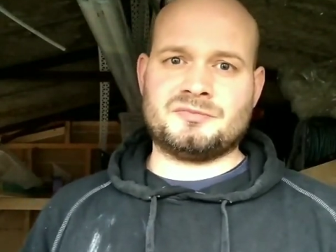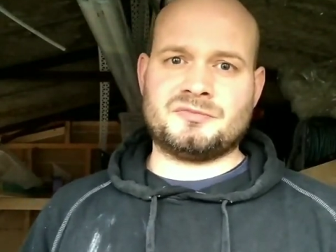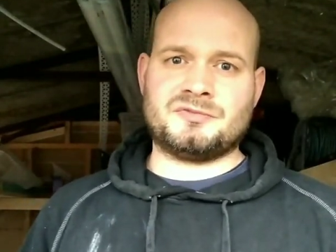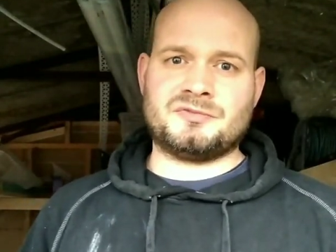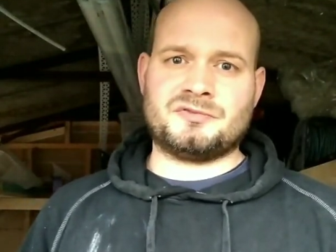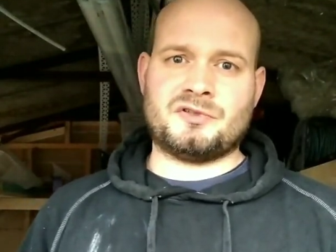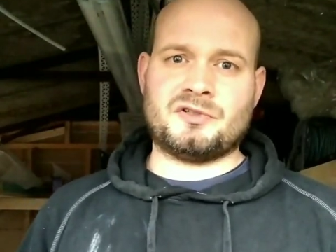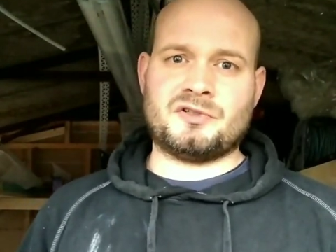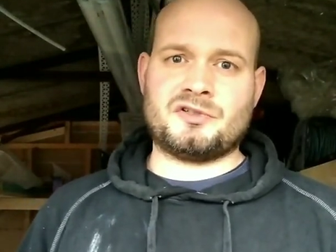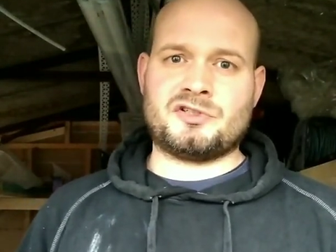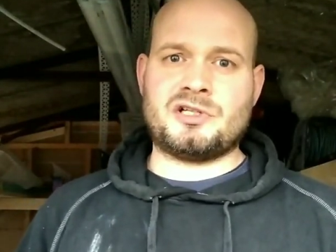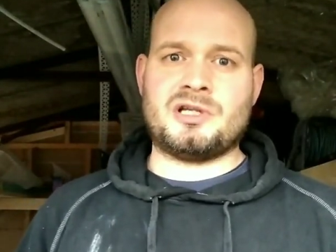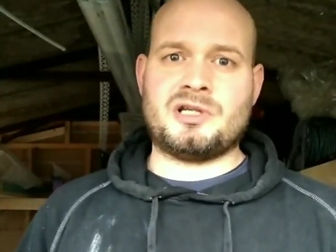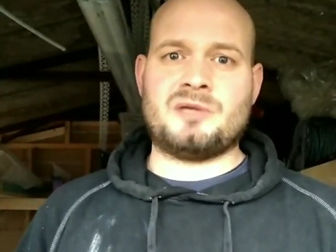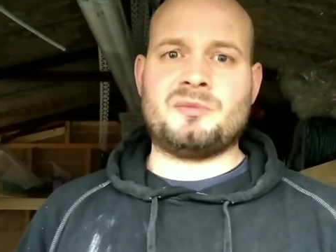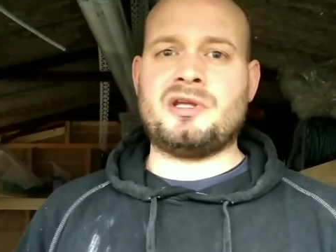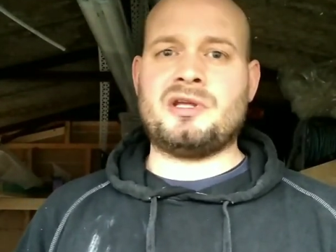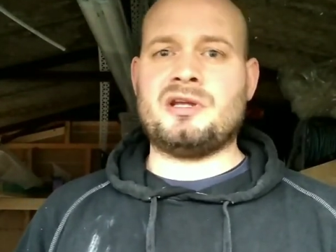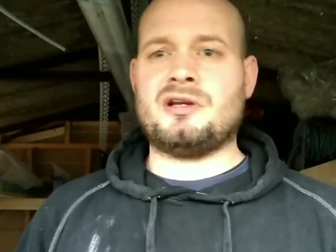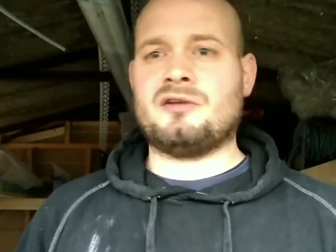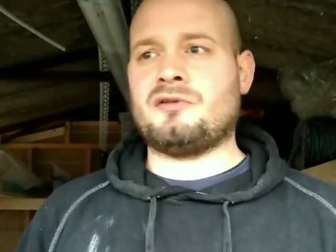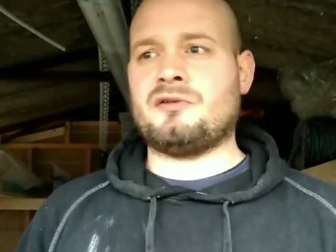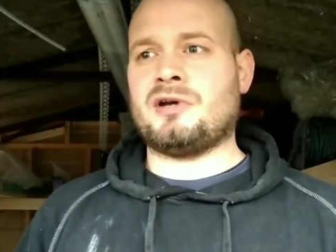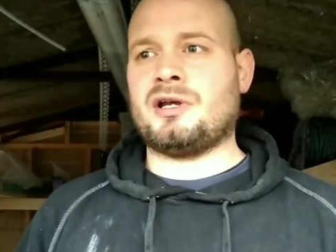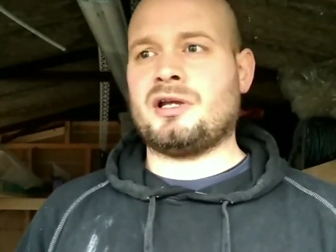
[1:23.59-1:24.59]
for a shit
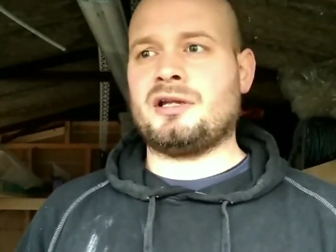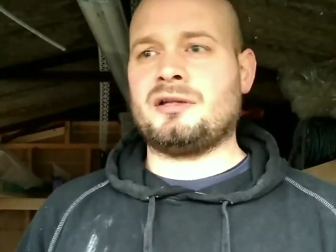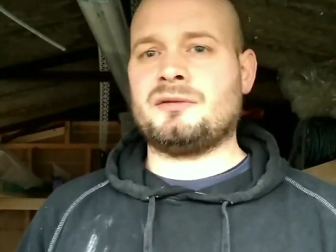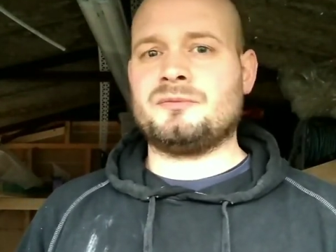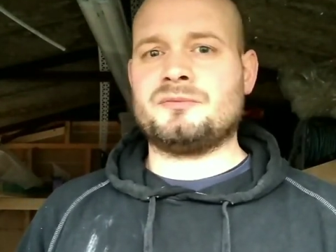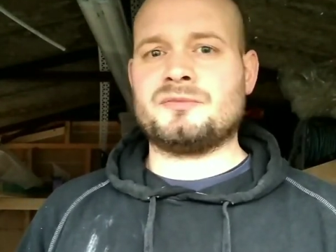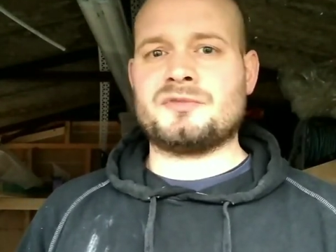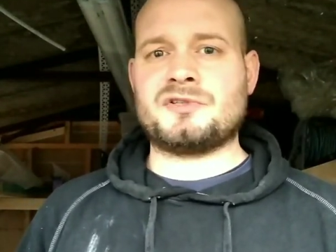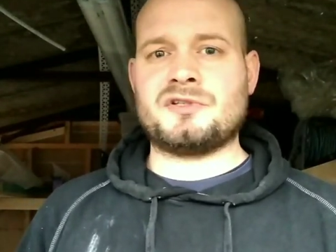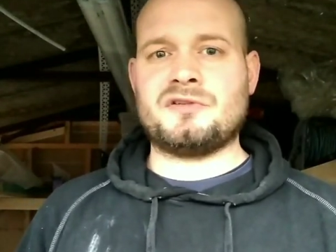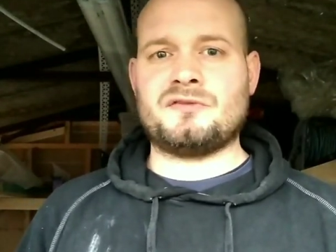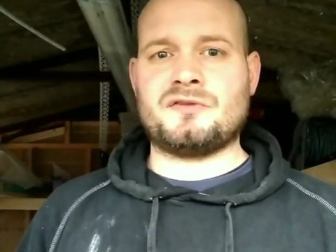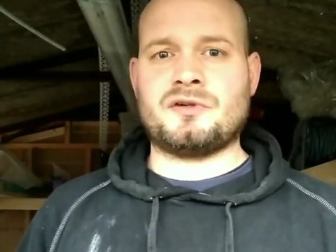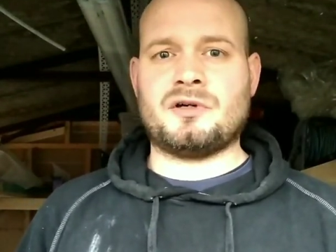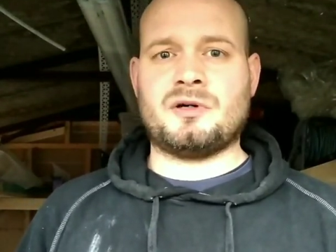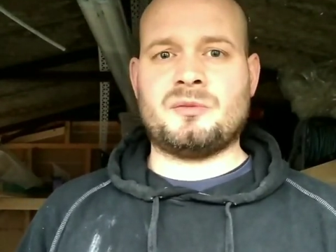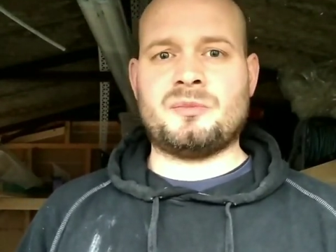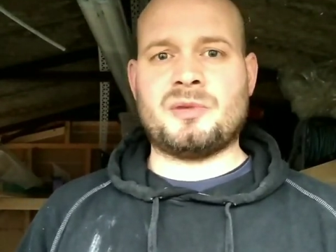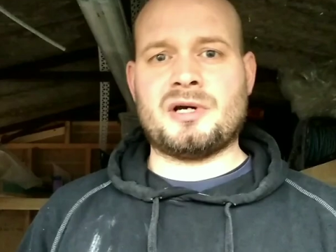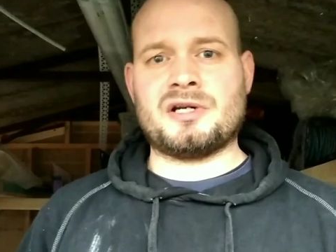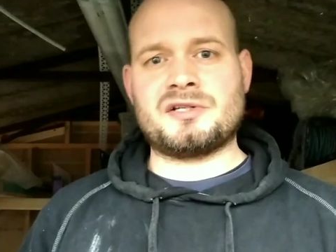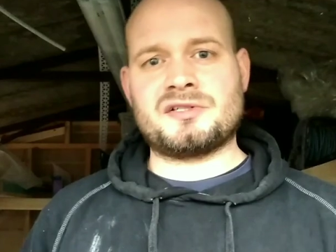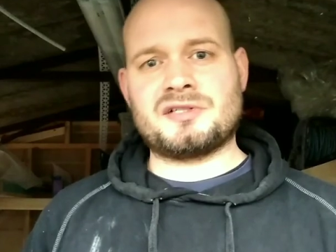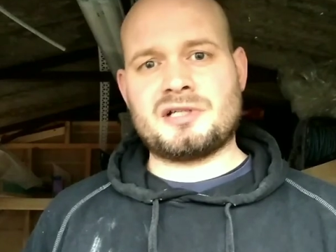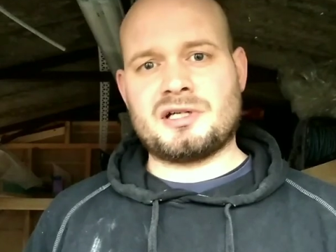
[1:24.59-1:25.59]
meter rate. So you've got to
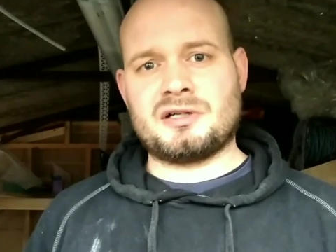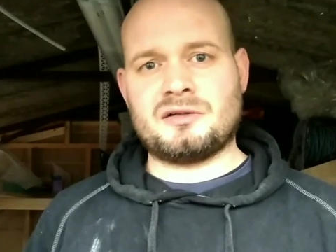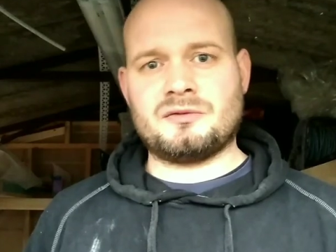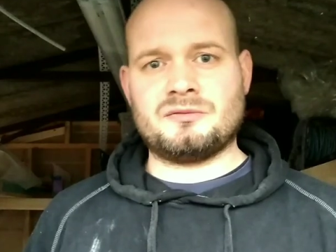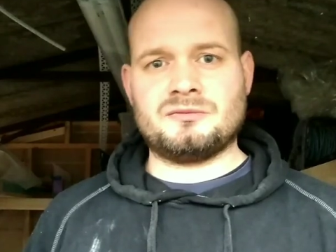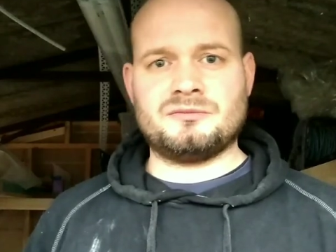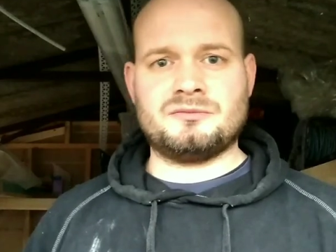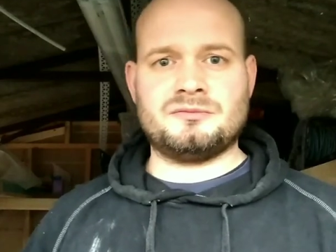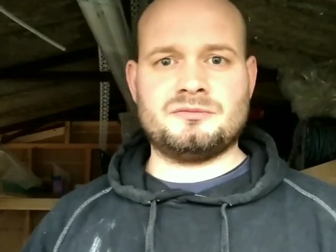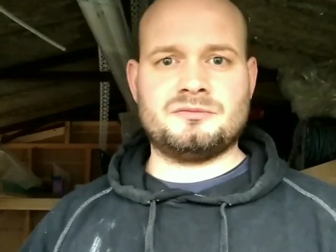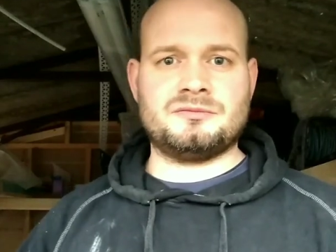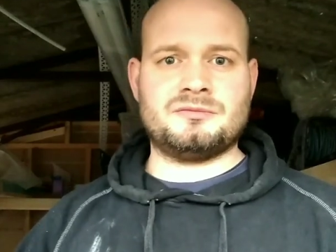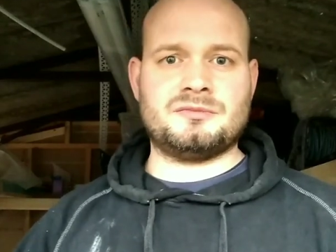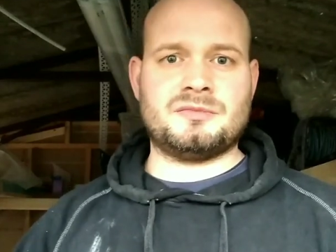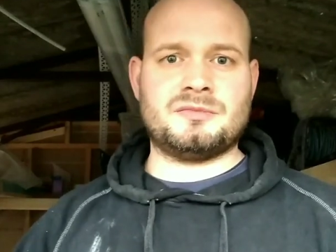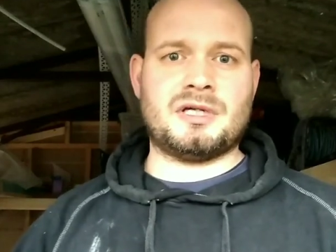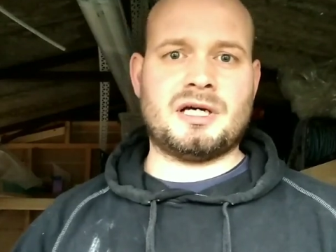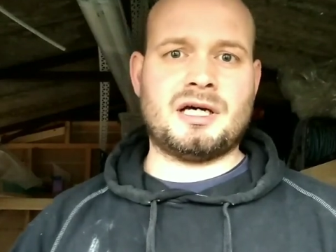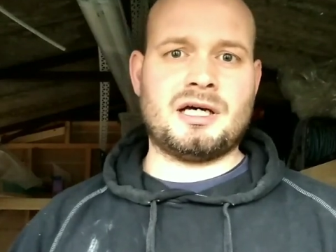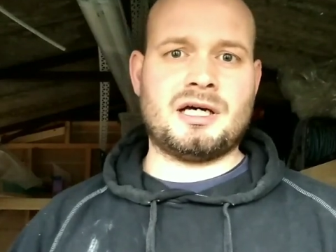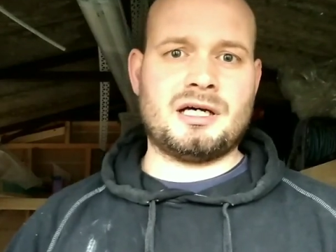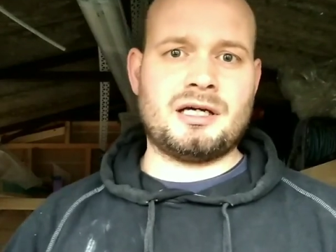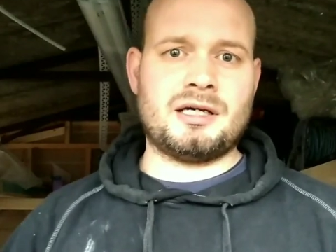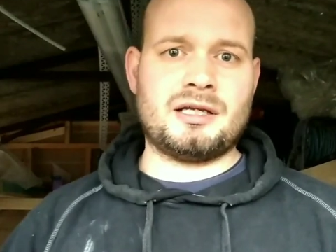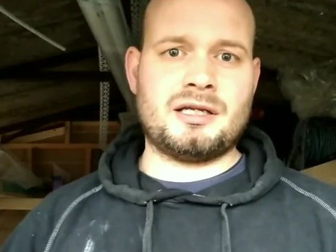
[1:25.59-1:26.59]
bash out
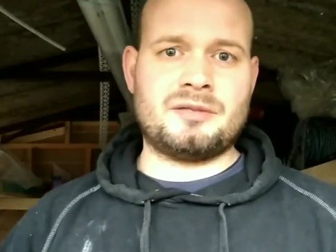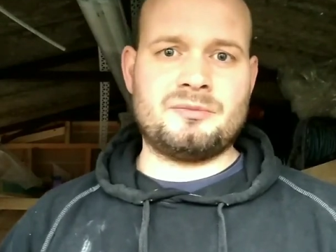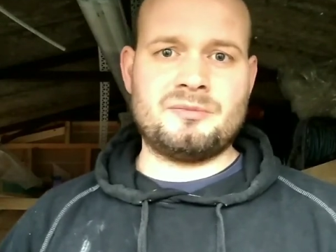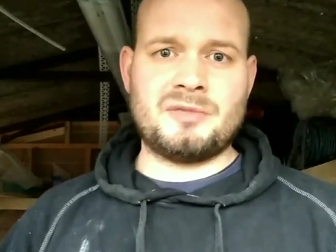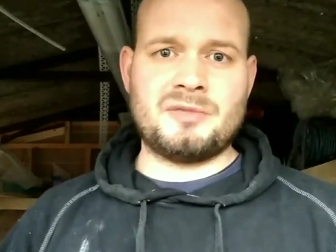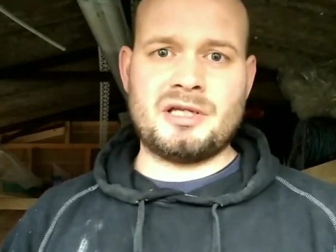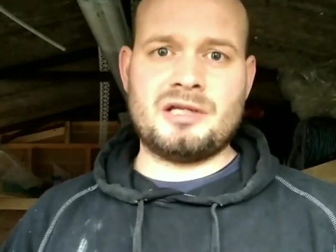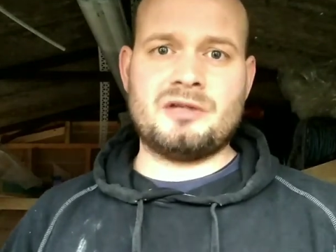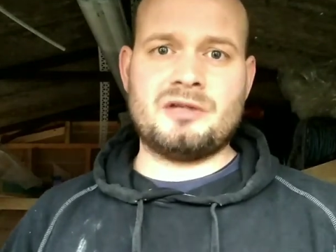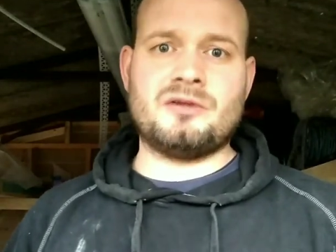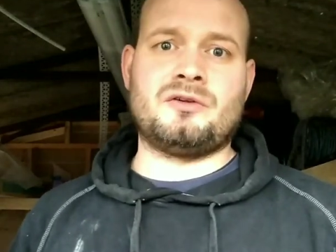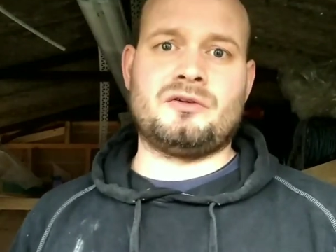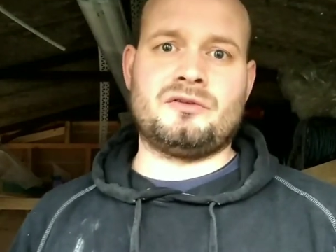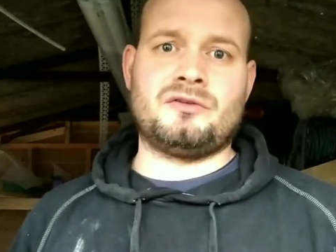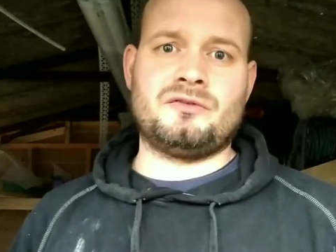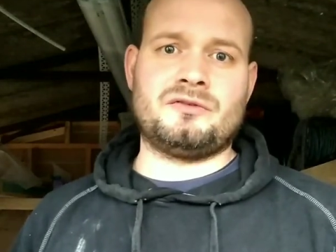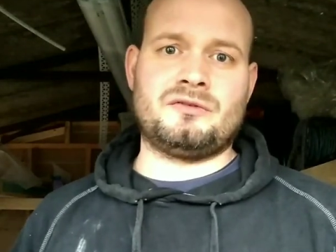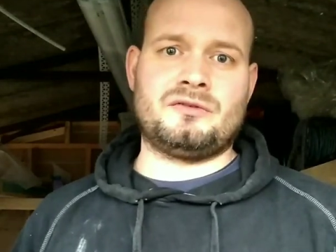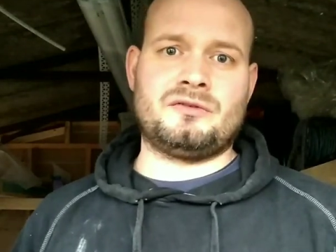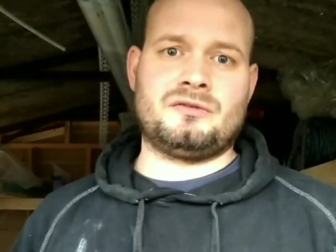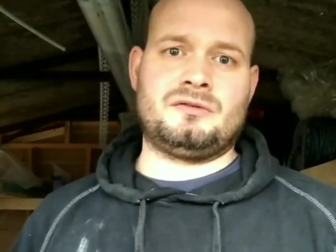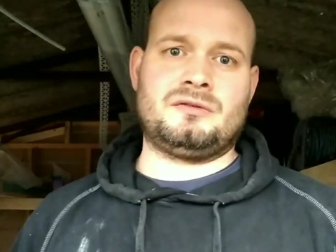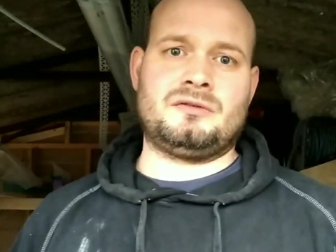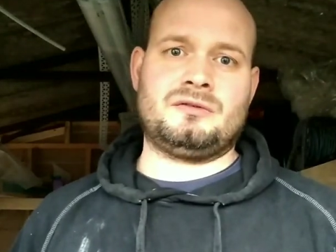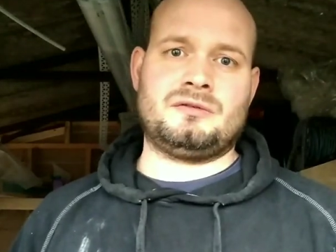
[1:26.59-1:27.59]
hard meters,